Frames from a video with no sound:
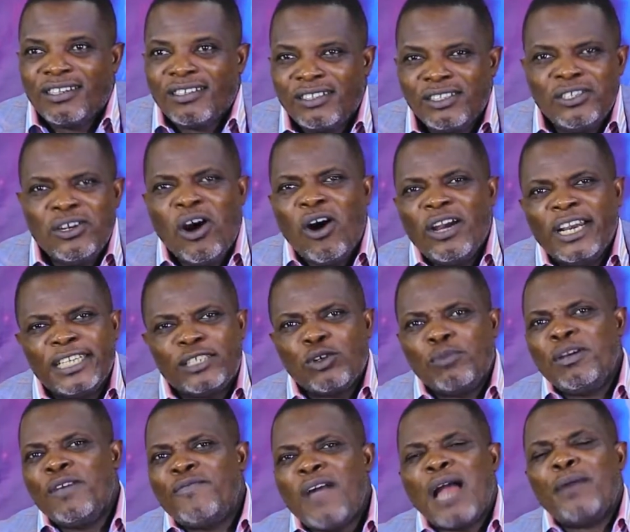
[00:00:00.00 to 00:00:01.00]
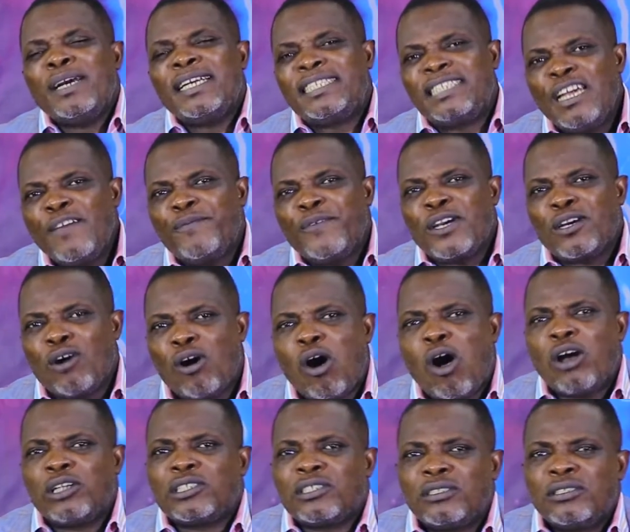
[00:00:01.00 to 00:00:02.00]
You know, it will be very
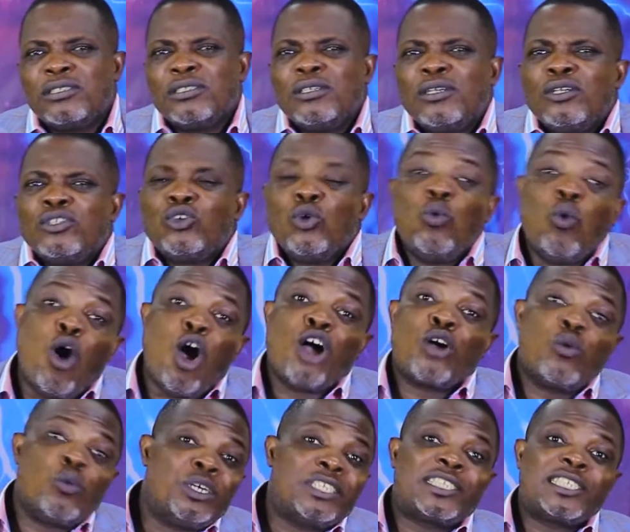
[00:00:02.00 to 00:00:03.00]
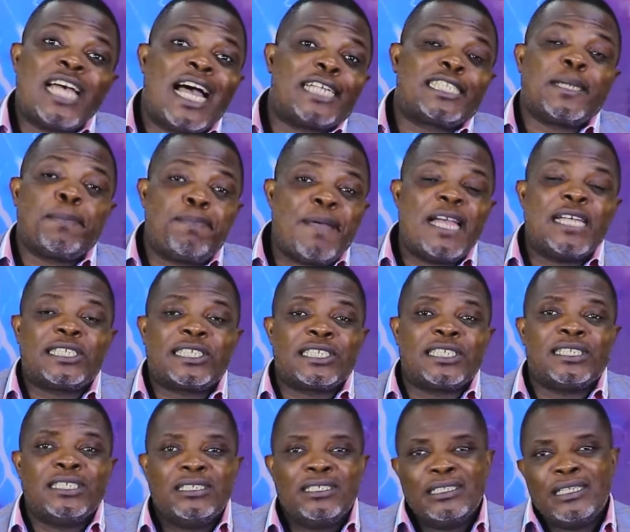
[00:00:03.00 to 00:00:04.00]
difficult to walk with such a
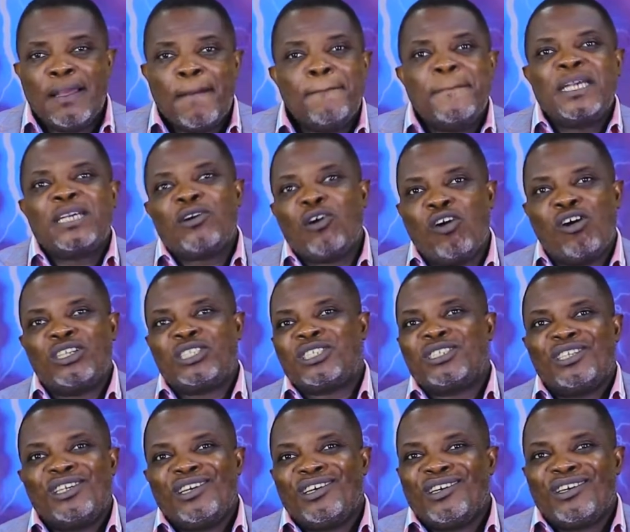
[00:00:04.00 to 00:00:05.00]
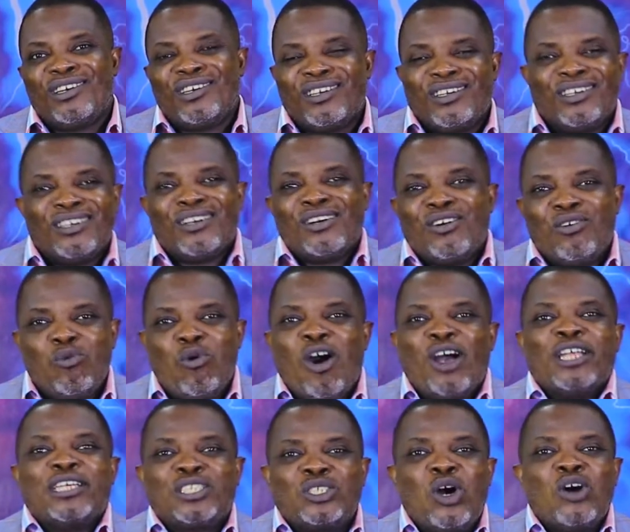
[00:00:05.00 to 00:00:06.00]
person, because
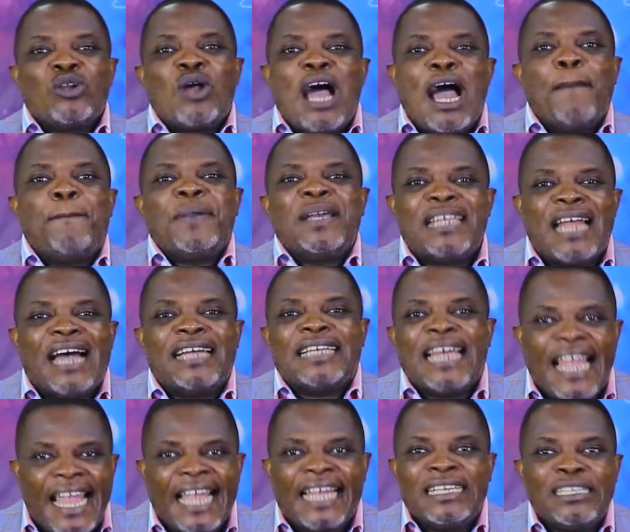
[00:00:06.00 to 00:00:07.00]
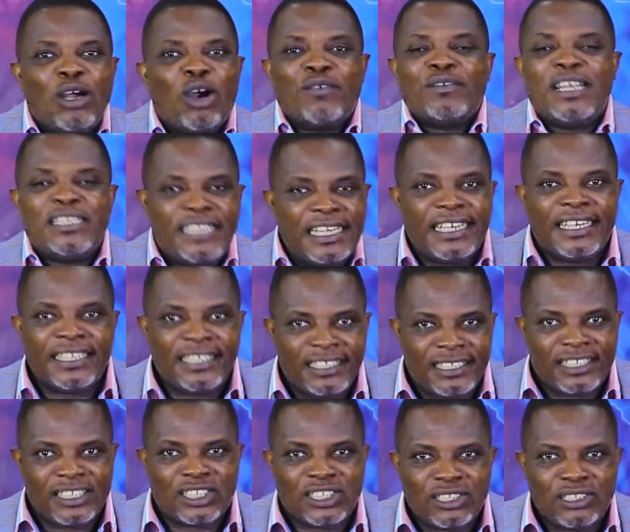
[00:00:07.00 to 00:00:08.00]
what is going to happen at the end of the day
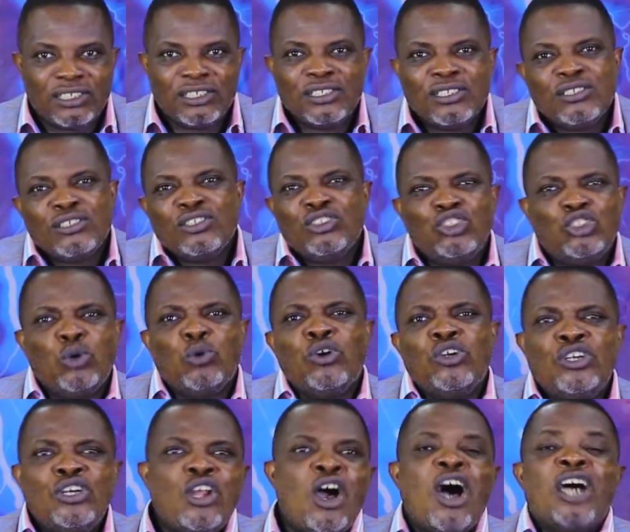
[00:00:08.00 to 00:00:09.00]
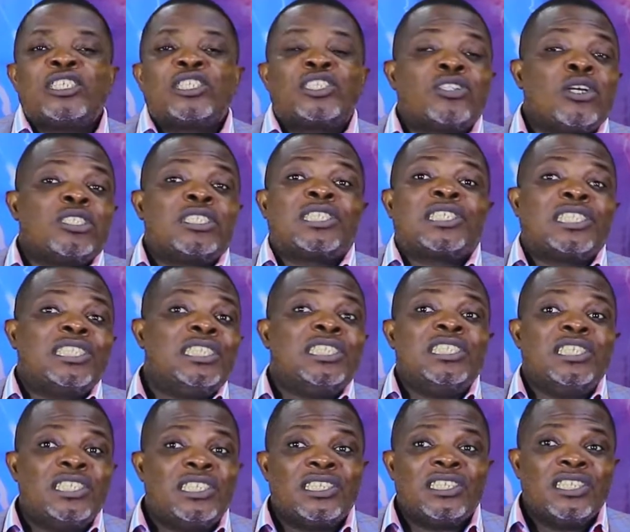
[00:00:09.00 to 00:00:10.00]
is you will not
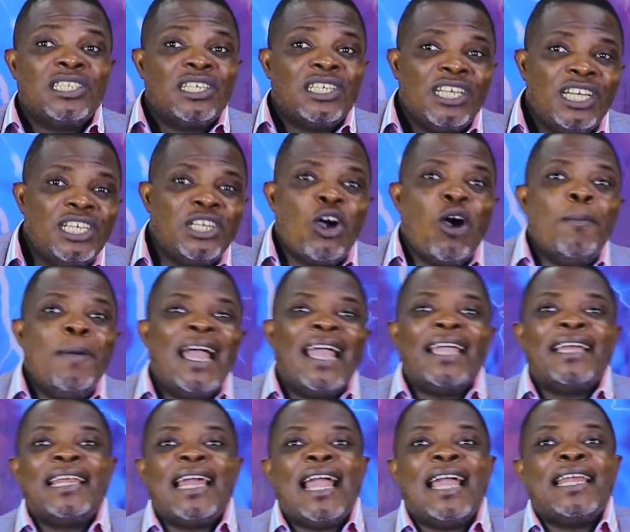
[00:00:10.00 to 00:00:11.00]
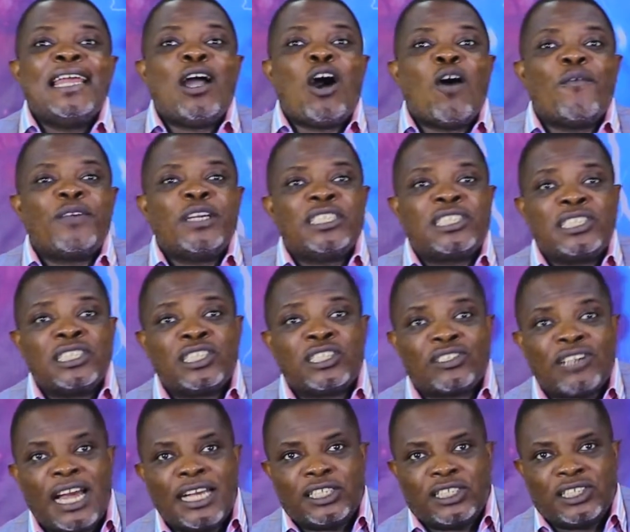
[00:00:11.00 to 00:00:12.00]
succeed in obeying any of his
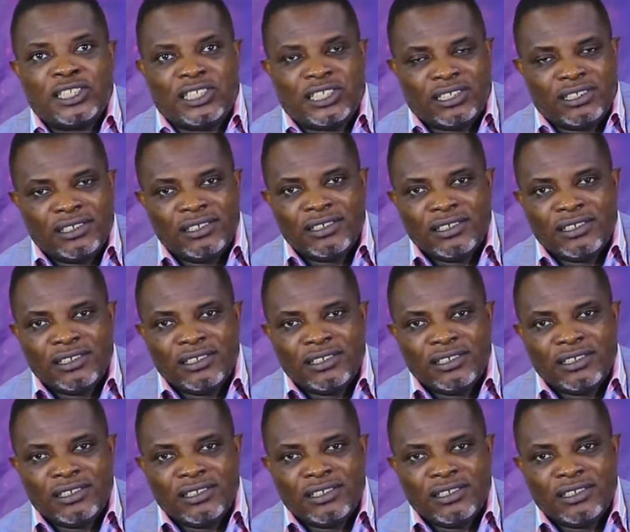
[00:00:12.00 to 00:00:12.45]
instructions.